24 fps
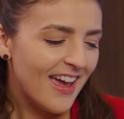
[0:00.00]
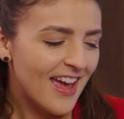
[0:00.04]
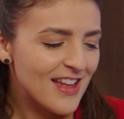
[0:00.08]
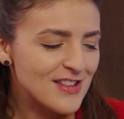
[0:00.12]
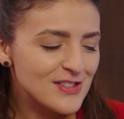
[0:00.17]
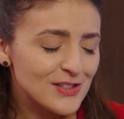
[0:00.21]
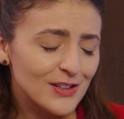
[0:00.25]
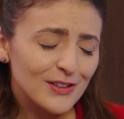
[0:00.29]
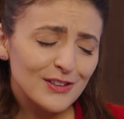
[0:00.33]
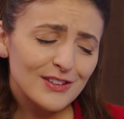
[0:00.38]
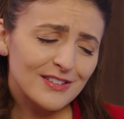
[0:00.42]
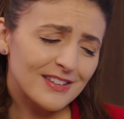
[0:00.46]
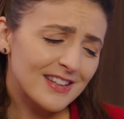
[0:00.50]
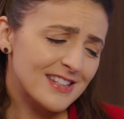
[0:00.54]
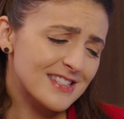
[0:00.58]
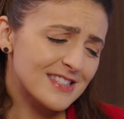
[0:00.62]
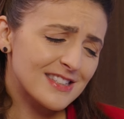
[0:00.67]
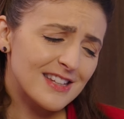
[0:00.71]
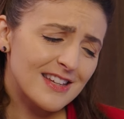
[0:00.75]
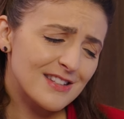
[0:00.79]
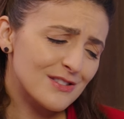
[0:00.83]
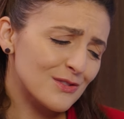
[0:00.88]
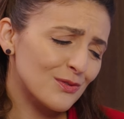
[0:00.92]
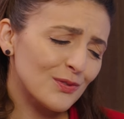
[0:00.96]
And so it's
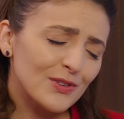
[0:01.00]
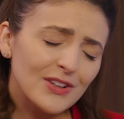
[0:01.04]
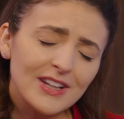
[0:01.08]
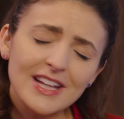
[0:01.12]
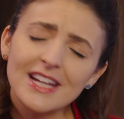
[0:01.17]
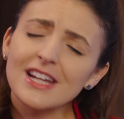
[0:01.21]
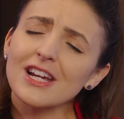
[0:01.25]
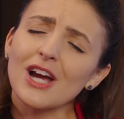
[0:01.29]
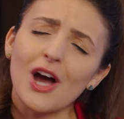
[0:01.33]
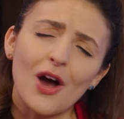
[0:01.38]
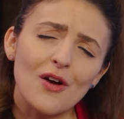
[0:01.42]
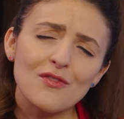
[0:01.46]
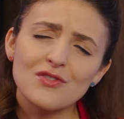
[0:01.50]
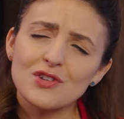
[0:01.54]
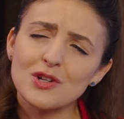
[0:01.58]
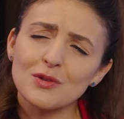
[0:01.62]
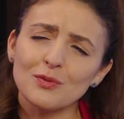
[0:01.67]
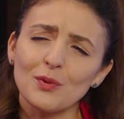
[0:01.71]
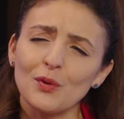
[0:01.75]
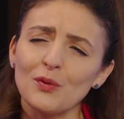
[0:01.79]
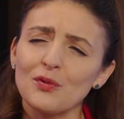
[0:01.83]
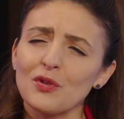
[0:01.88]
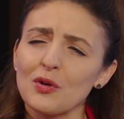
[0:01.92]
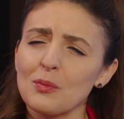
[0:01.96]
it's really
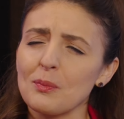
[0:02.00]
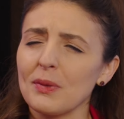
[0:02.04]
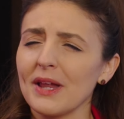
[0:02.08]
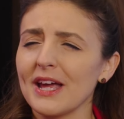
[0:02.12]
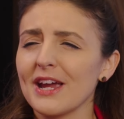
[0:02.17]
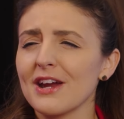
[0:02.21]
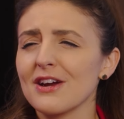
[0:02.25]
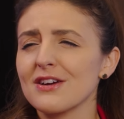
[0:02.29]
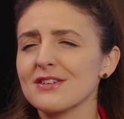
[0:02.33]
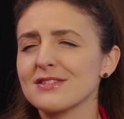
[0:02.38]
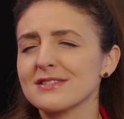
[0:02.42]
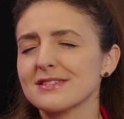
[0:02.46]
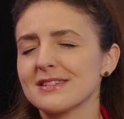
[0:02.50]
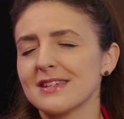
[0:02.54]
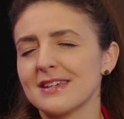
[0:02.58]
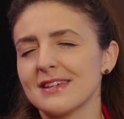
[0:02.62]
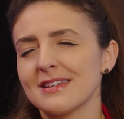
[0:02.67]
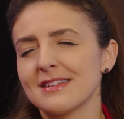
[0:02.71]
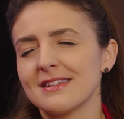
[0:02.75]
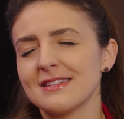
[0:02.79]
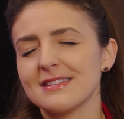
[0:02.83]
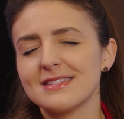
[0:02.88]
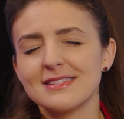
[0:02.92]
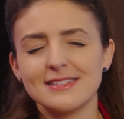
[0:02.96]
comfortable for players
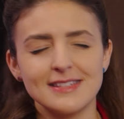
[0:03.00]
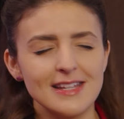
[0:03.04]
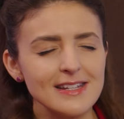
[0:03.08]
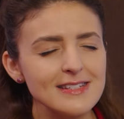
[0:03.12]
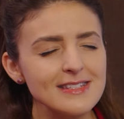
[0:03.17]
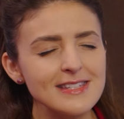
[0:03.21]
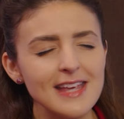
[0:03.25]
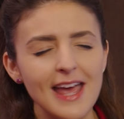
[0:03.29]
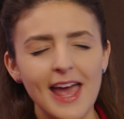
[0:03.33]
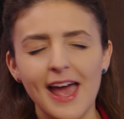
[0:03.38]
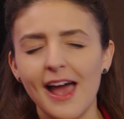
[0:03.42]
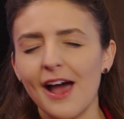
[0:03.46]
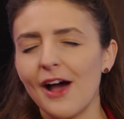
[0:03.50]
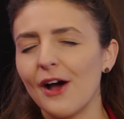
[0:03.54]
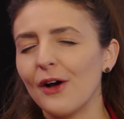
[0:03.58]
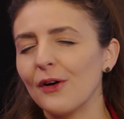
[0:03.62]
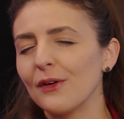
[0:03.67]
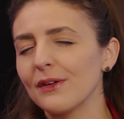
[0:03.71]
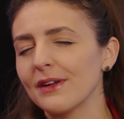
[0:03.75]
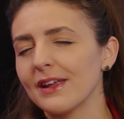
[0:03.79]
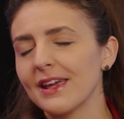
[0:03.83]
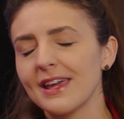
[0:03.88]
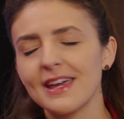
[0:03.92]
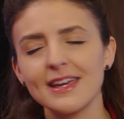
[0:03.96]
to sit
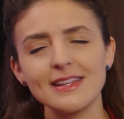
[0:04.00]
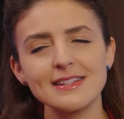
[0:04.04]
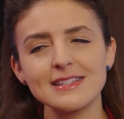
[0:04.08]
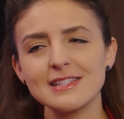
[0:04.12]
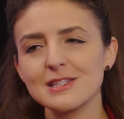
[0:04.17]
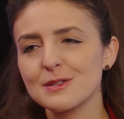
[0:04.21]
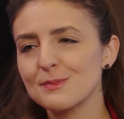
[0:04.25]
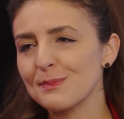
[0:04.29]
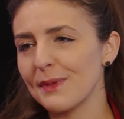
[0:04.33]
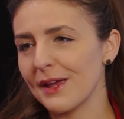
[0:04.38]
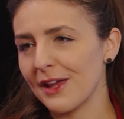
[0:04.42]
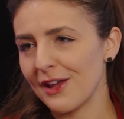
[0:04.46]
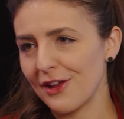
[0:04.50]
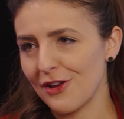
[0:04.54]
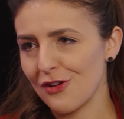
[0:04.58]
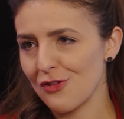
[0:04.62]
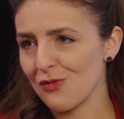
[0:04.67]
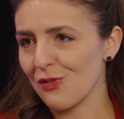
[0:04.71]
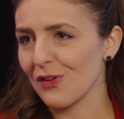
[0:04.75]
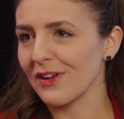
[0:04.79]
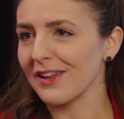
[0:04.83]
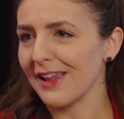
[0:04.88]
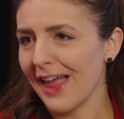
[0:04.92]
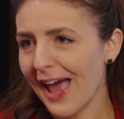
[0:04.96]
down, hit
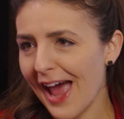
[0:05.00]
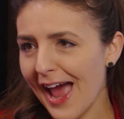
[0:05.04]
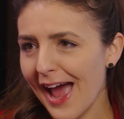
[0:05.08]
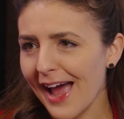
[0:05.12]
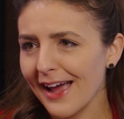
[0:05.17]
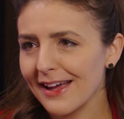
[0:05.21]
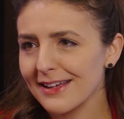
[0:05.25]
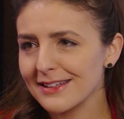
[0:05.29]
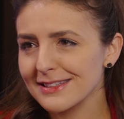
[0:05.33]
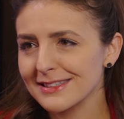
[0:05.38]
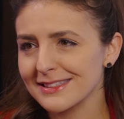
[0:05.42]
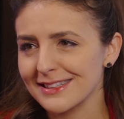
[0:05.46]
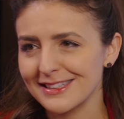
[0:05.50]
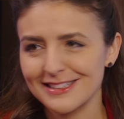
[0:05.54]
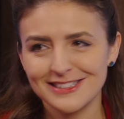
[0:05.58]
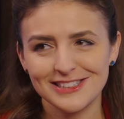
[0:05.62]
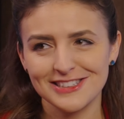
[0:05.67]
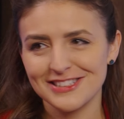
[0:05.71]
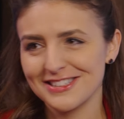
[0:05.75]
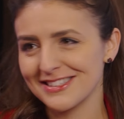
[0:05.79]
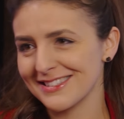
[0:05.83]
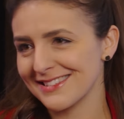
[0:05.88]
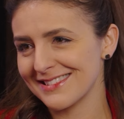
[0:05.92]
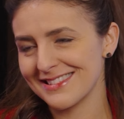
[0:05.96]
spin, relax, and
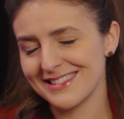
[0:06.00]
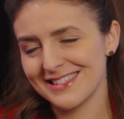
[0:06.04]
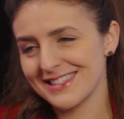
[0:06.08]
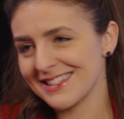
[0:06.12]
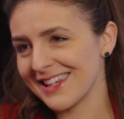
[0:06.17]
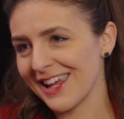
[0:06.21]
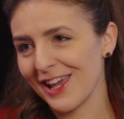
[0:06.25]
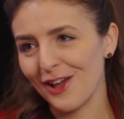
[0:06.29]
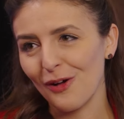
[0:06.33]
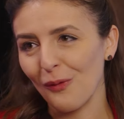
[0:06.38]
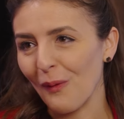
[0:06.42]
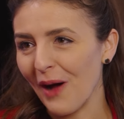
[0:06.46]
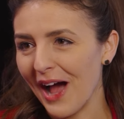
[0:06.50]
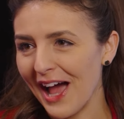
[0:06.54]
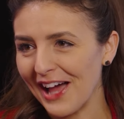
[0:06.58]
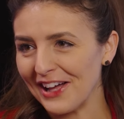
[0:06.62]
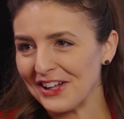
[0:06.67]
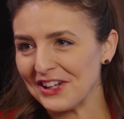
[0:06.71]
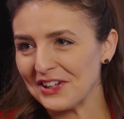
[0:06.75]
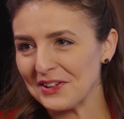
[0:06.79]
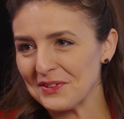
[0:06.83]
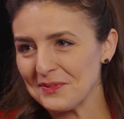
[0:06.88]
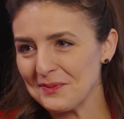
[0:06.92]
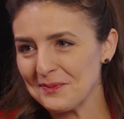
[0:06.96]
just stay a
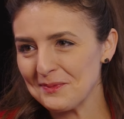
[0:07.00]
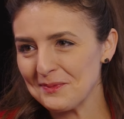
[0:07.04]
while.